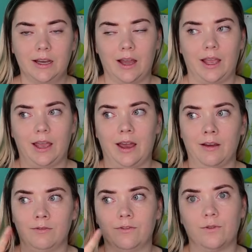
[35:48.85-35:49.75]
I
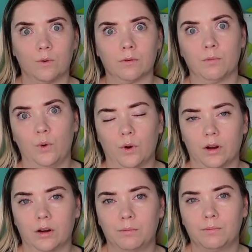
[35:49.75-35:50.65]
have four
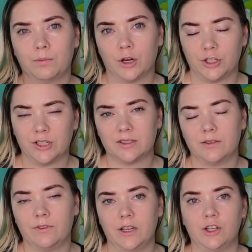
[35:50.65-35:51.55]
more projects to
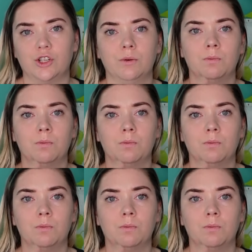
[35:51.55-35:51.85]
finish